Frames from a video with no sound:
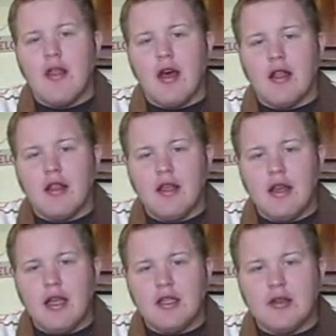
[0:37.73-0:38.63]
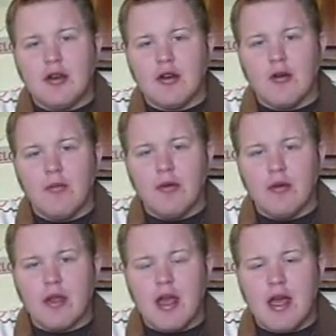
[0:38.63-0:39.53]
the teenage girl
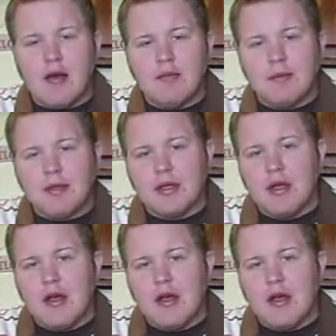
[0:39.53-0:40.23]
boot camps,